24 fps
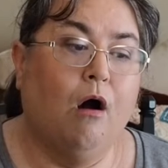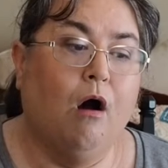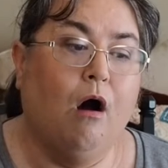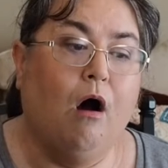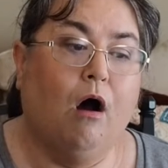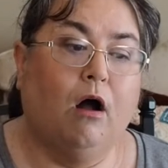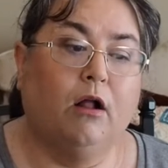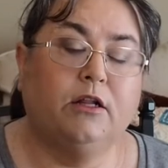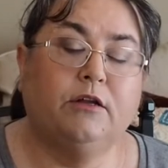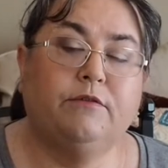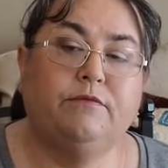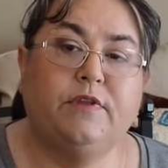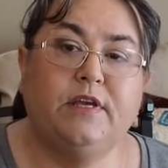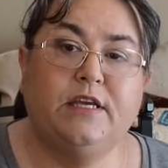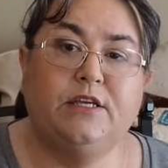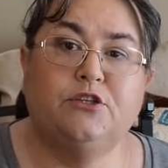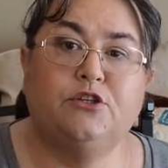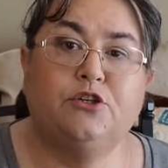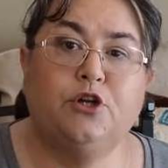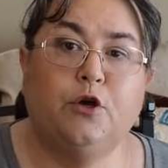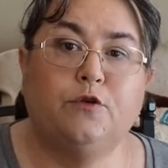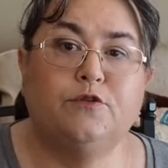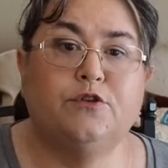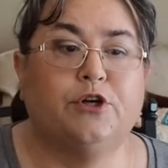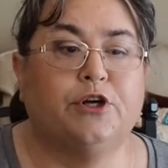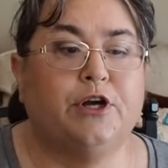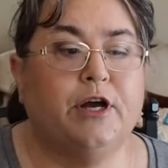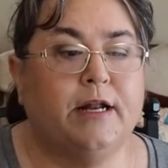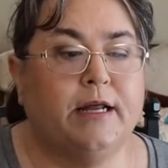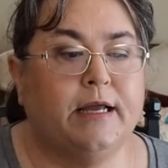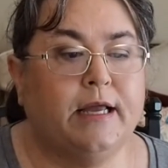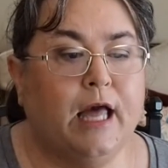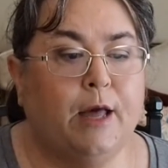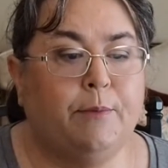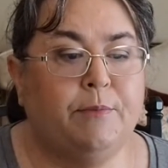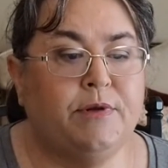All of these notes are going to
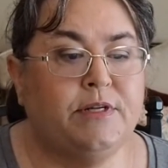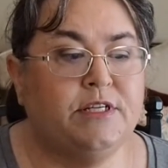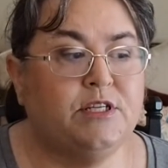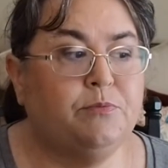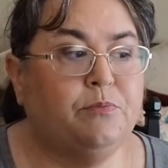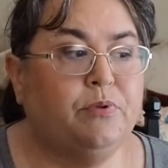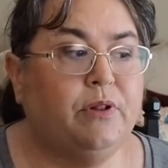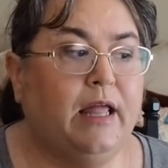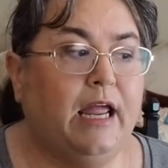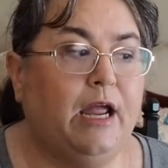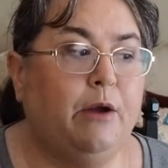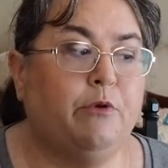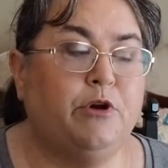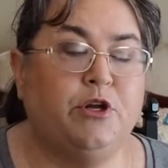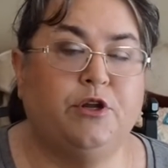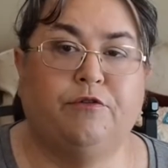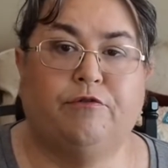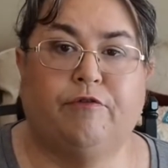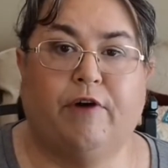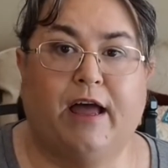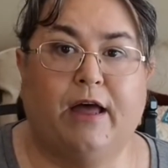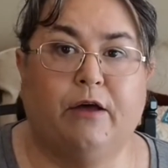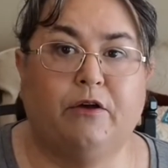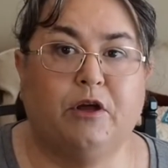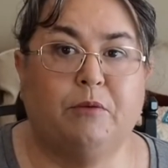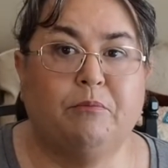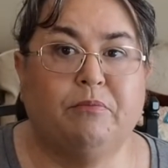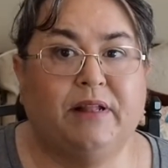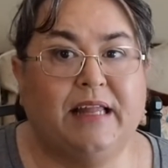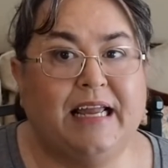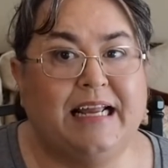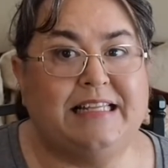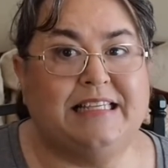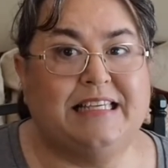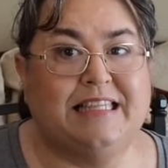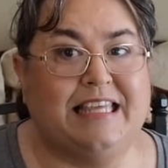come into play when you file
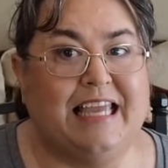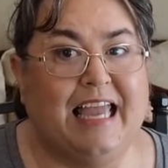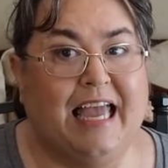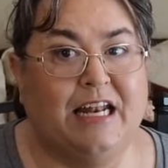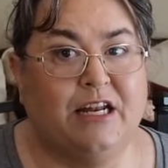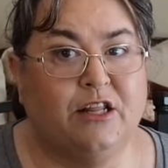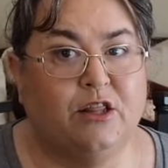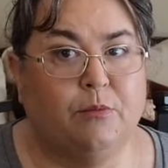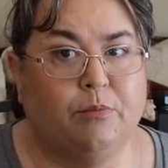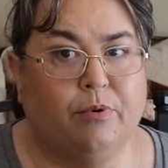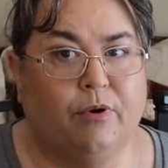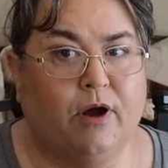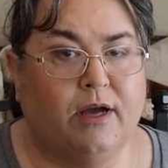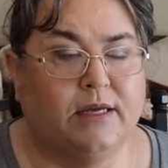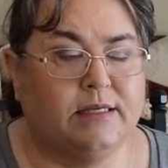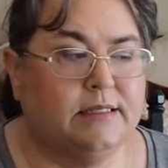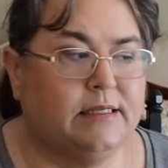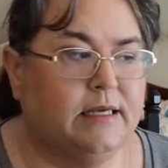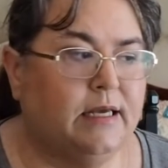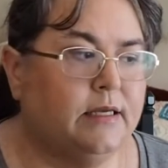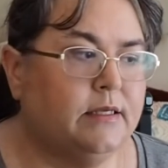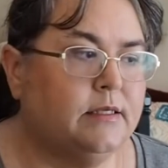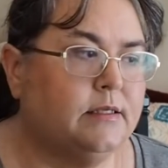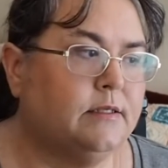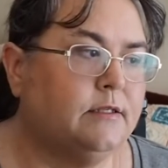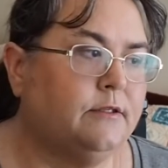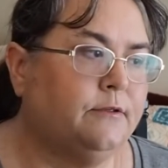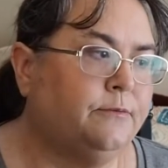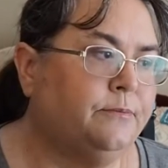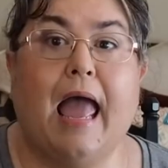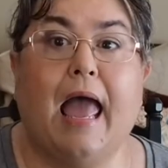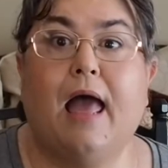complaints at the end of the process.